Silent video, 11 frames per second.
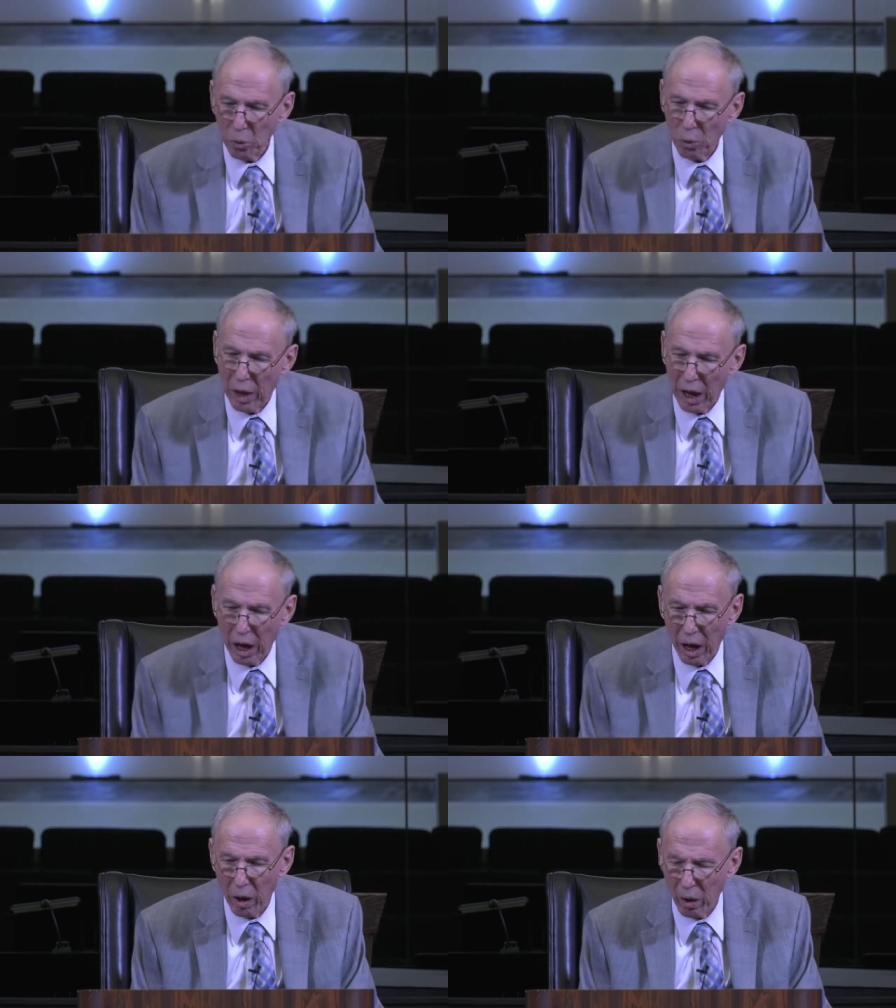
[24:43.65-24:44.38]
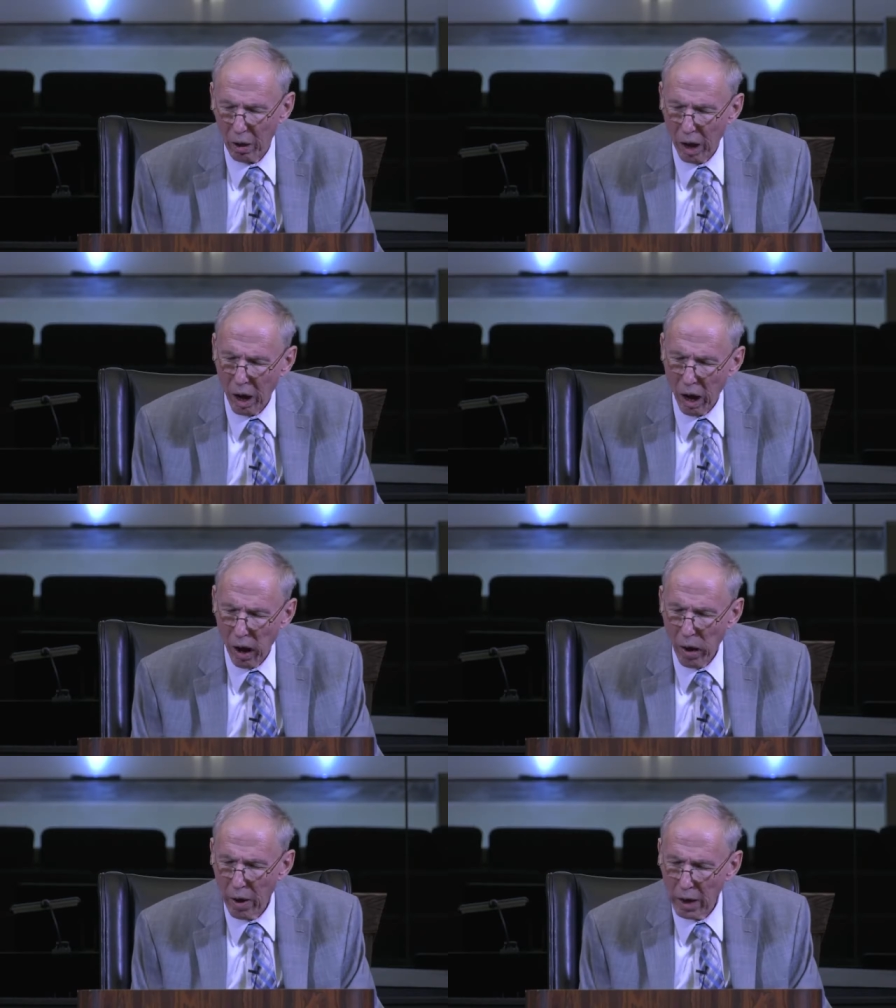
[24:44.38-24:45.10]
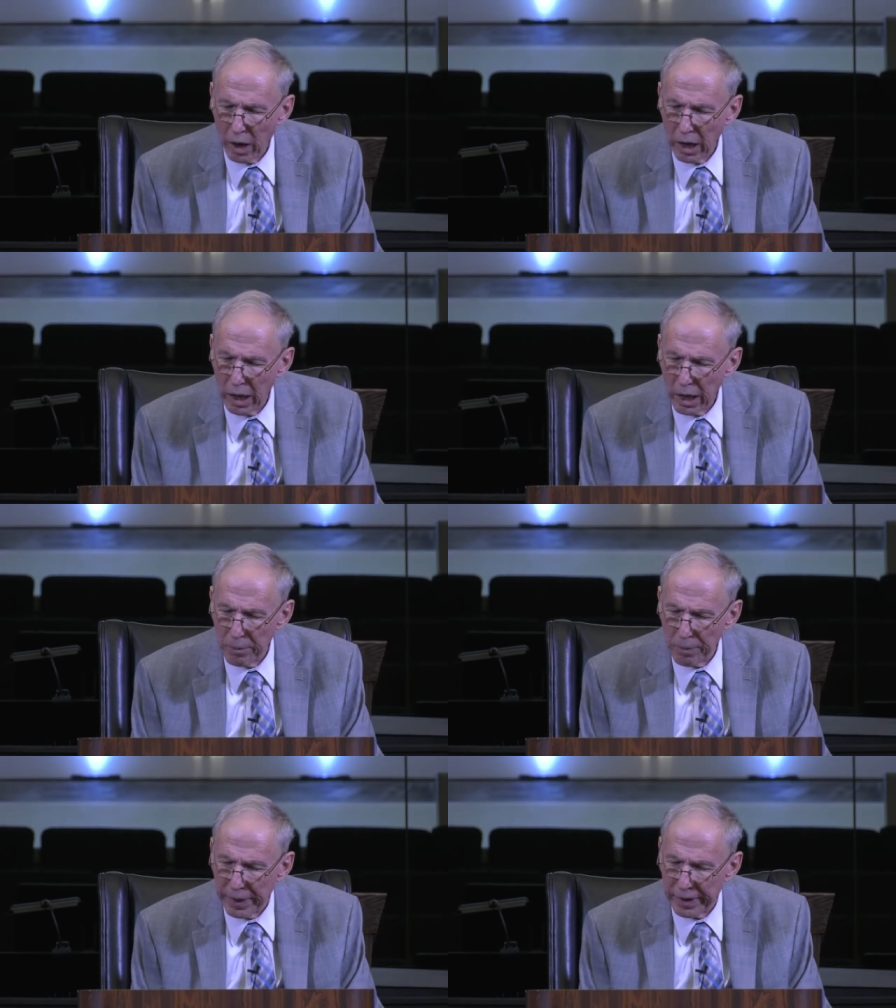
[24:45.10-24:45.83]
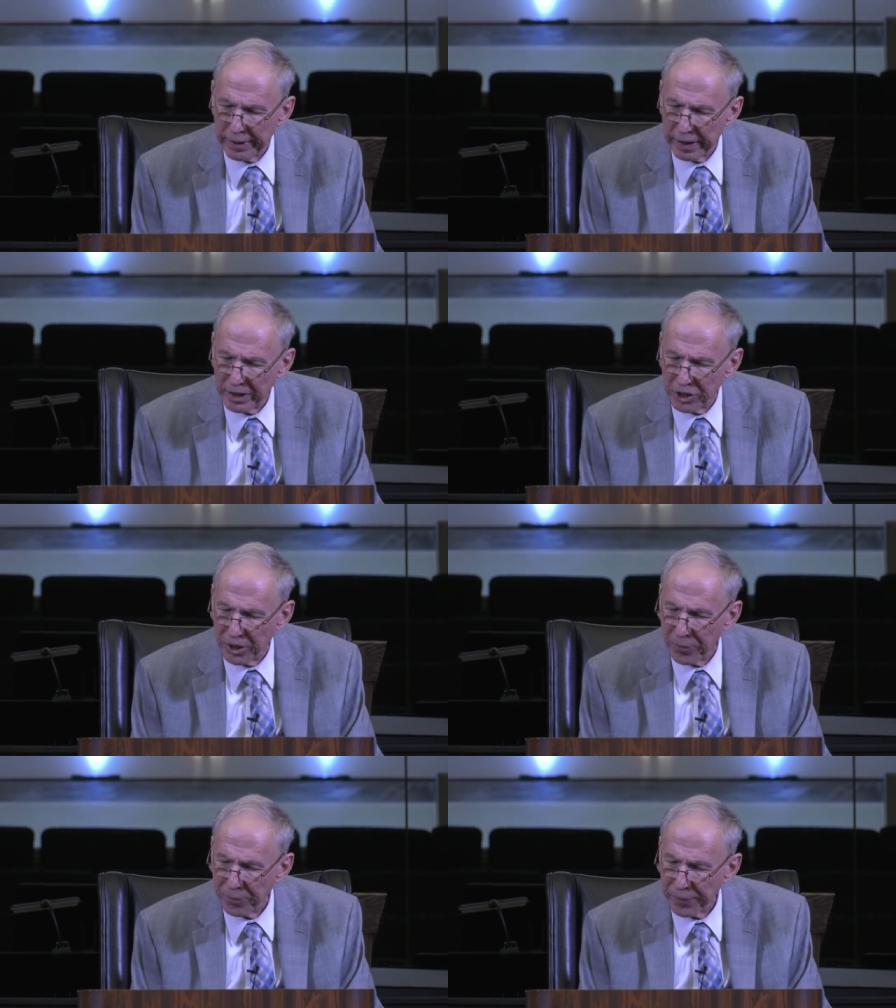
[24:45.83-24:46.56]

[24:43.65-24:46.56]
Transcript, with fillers: Wow. Meditation.